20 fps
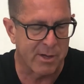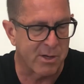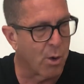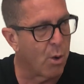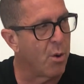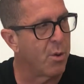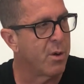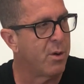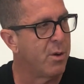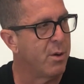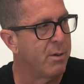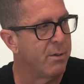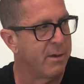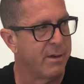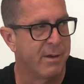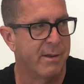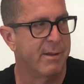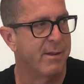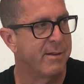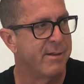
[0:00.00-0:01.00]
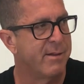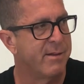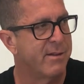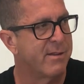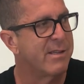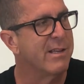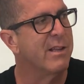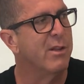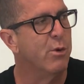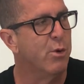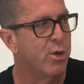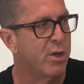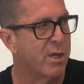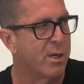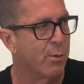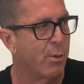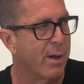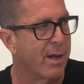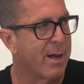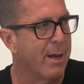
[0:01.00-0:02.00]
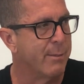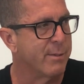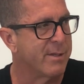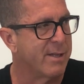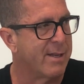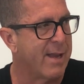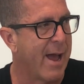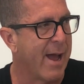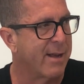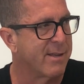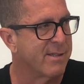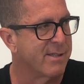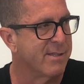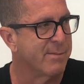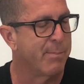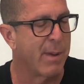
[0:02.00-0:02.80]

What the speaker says: a total solution when it comes to taxes.